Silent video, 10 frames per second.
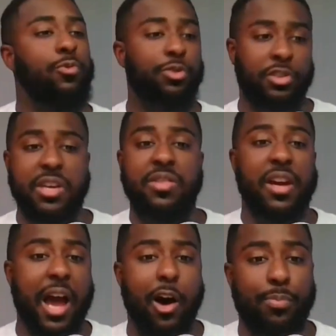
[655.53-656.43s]
we'll see
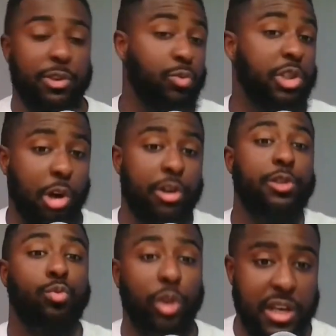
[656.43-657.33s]
the Kyle Pitts we saw
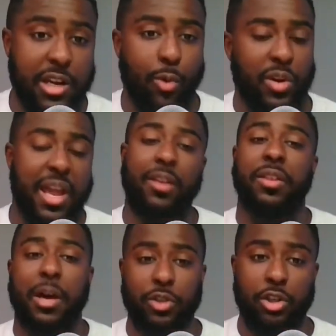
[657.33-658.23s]
his rookie year when he had
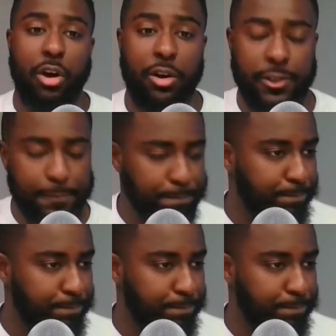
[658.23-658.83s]
1,000 yards.